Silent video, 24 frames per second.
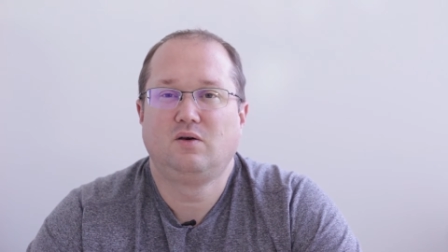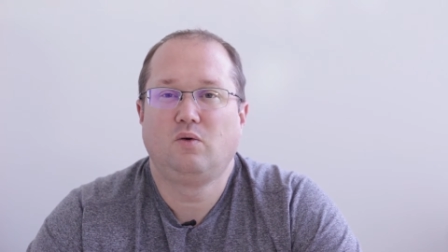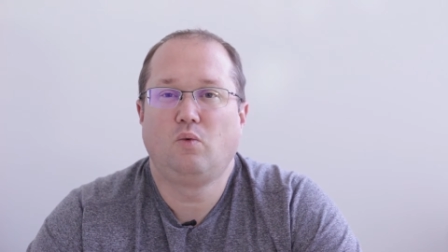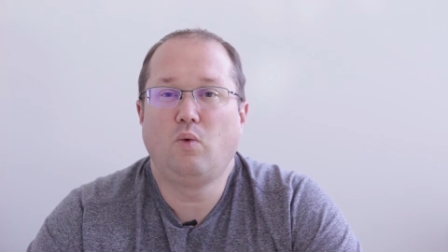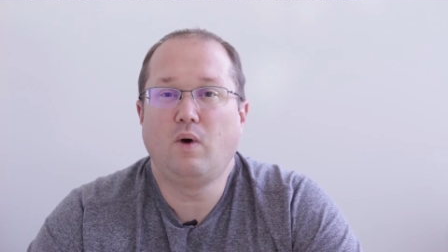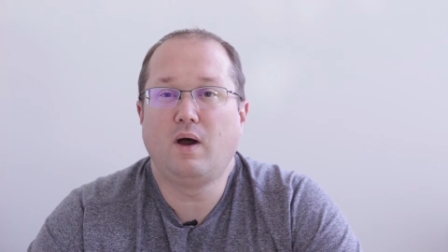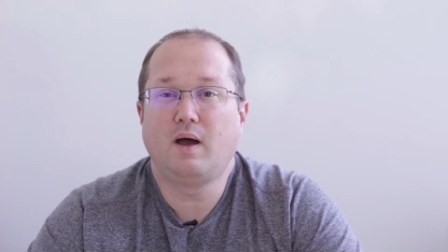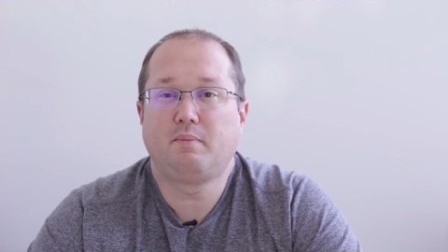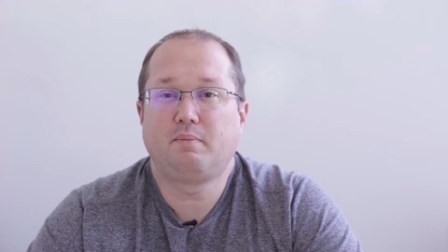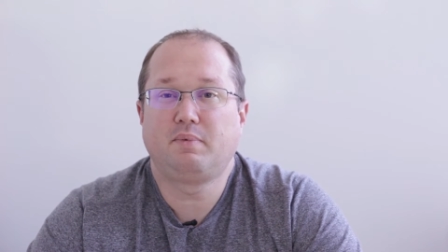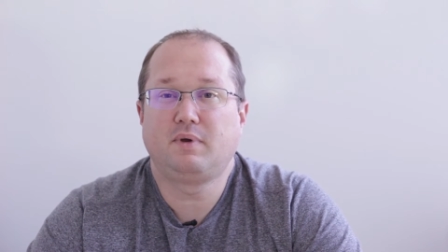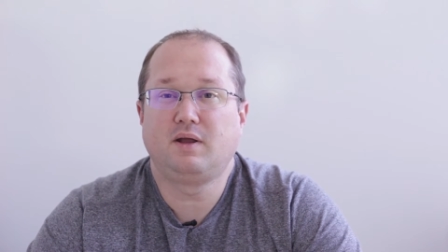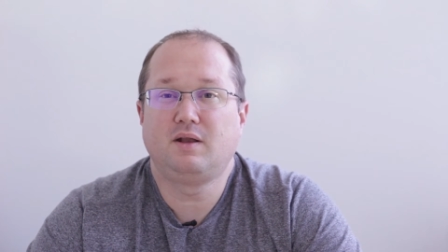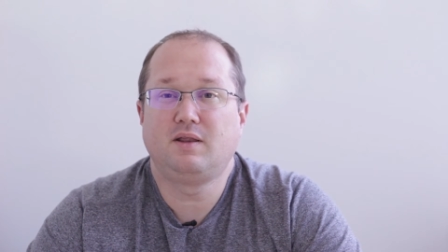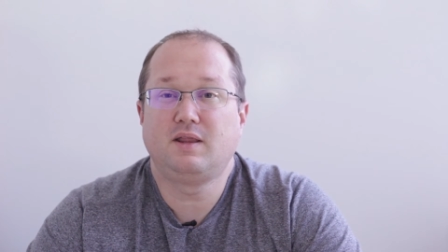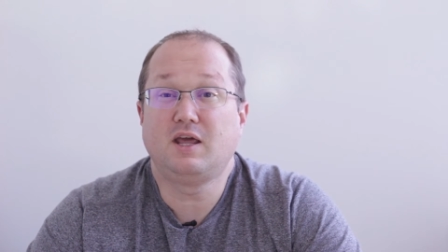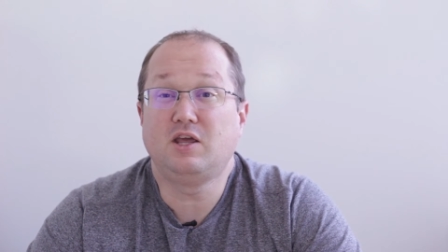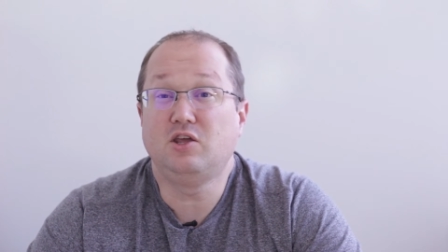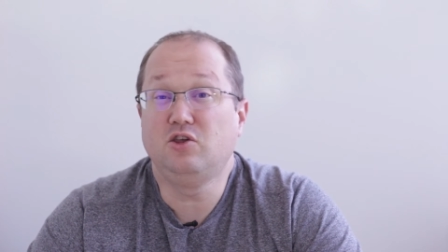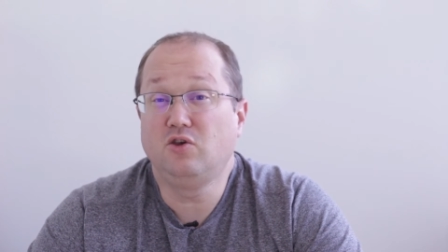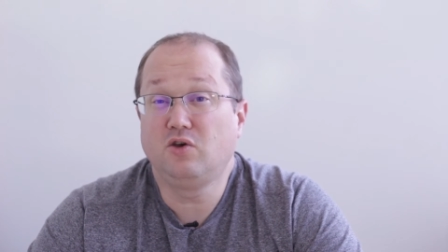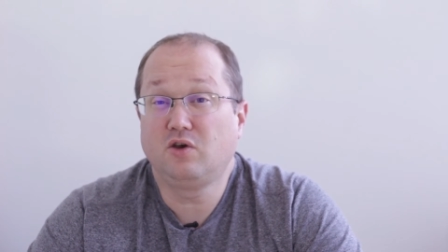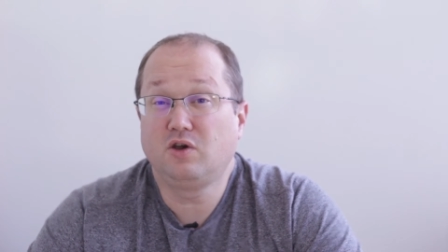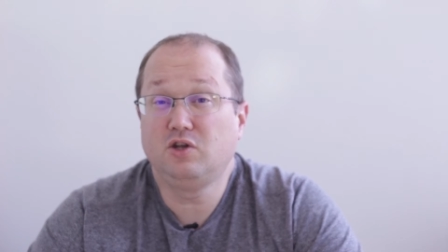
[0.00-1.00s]
weapon
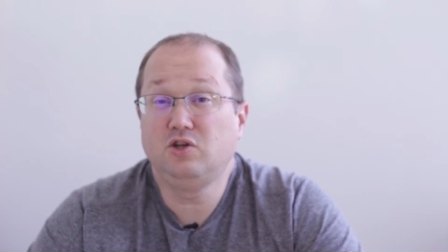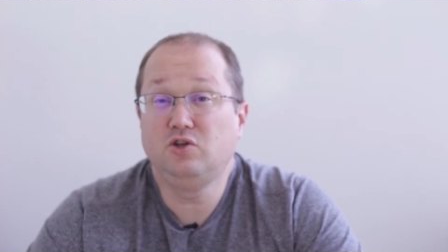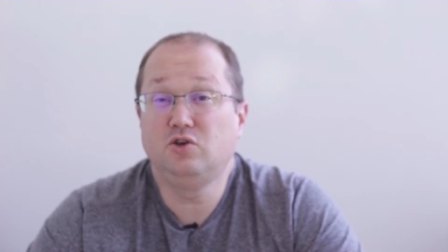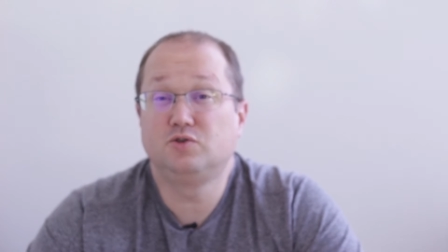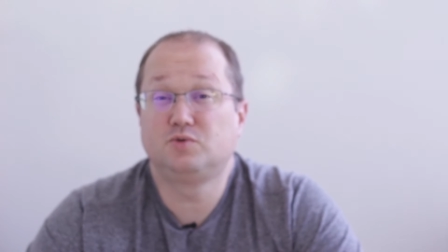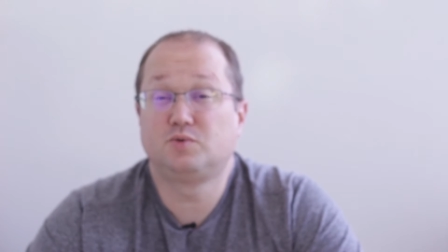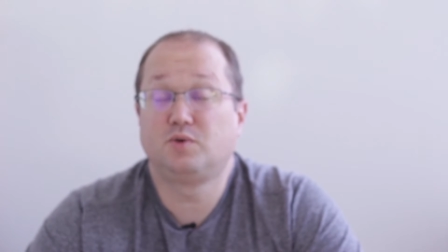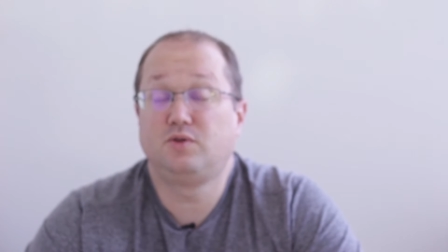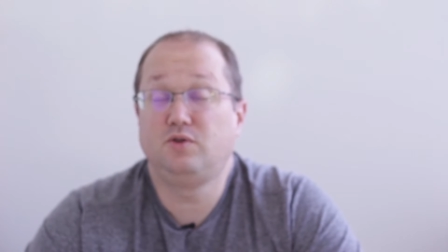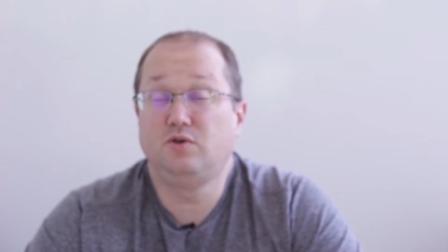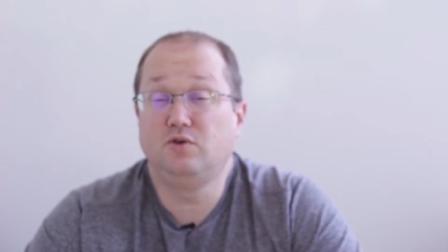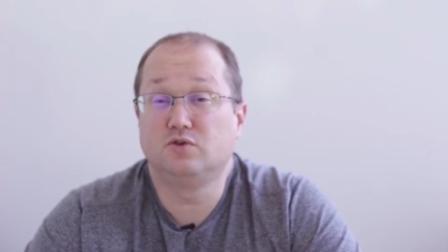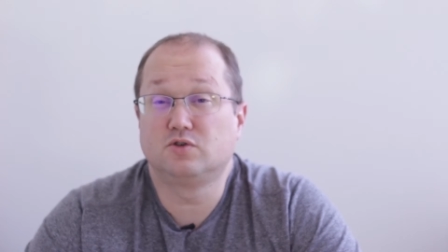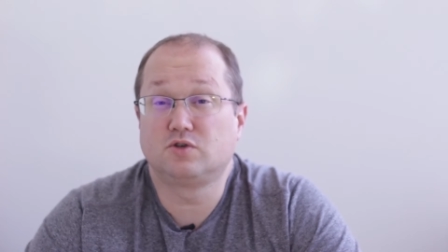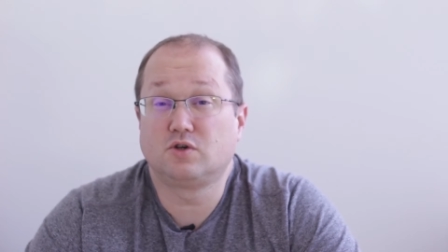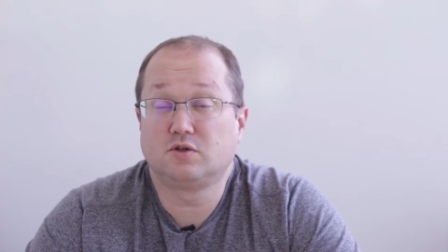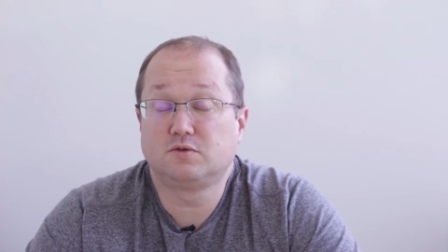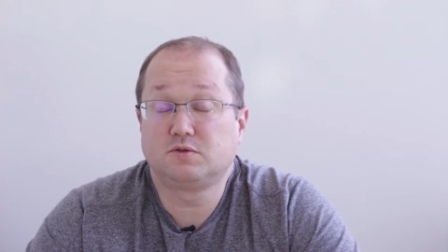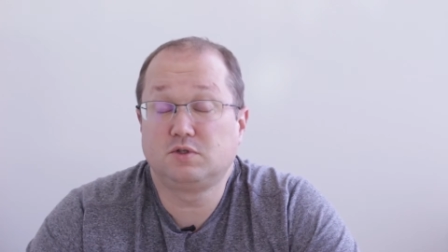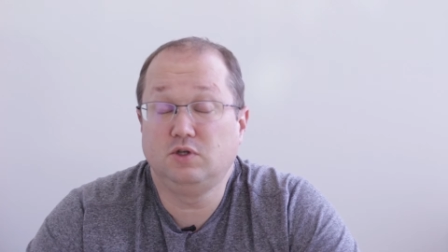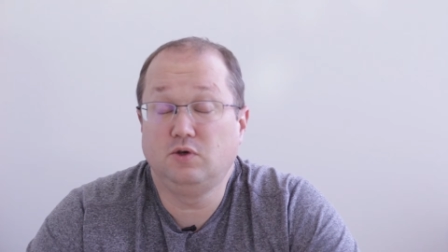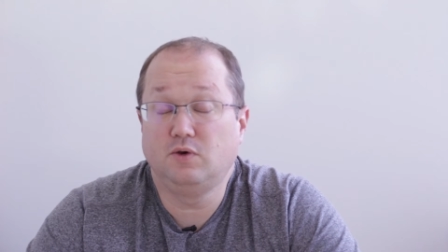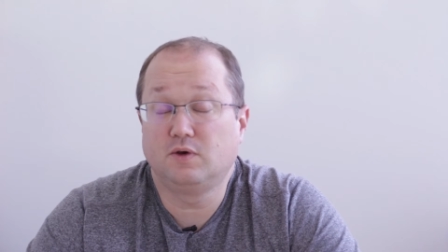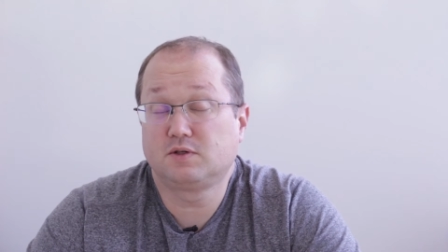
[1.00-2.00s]
that you can use with the
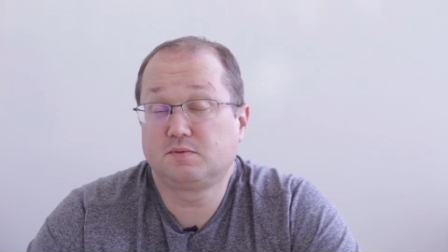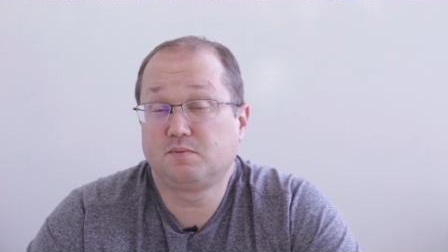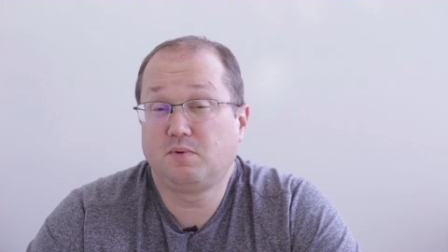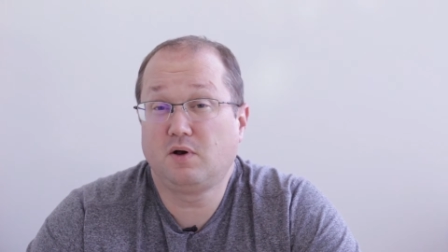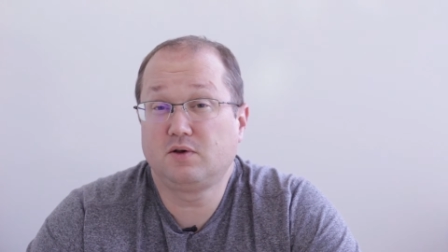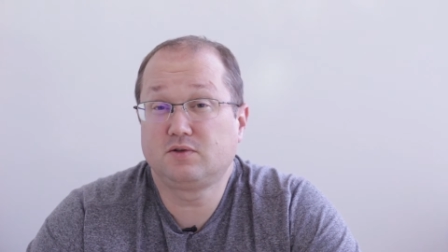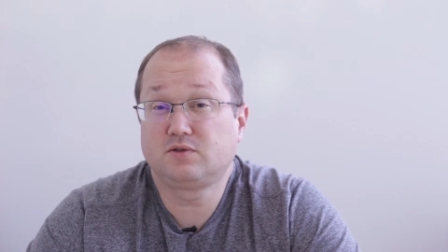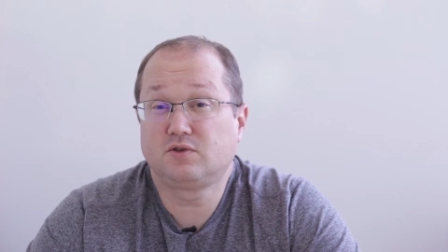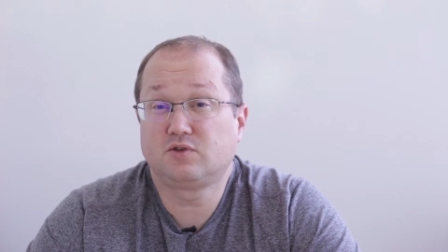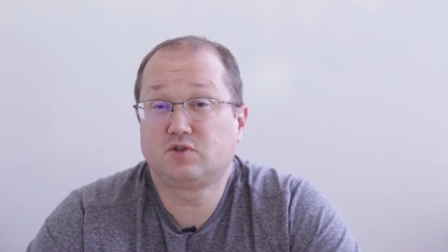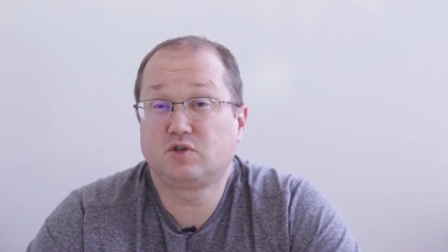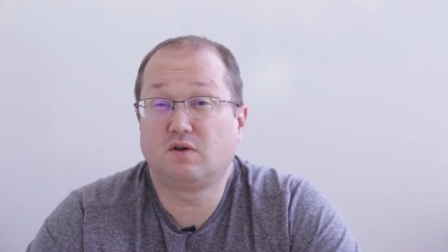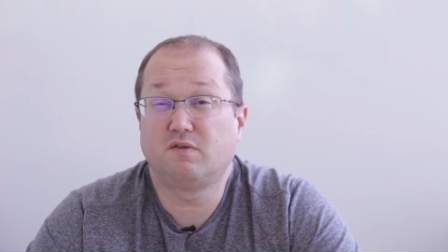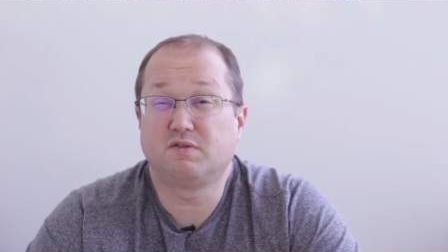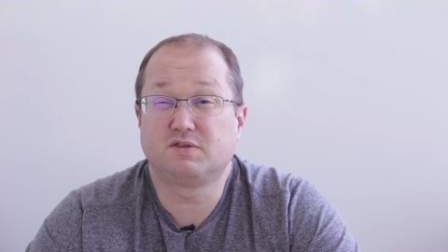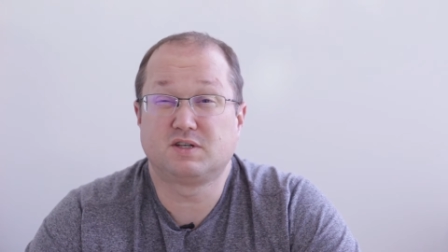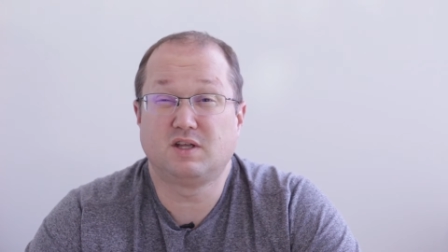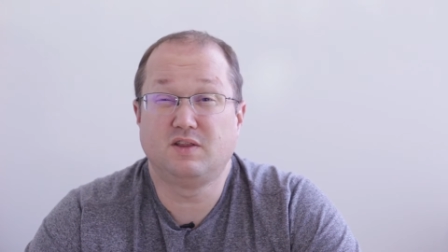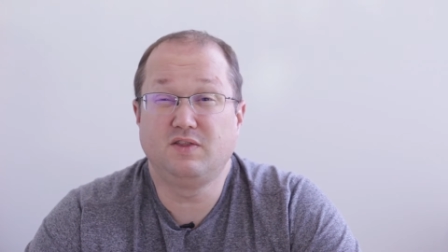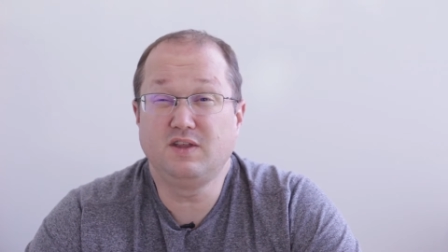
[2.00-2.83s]
US Postal Service.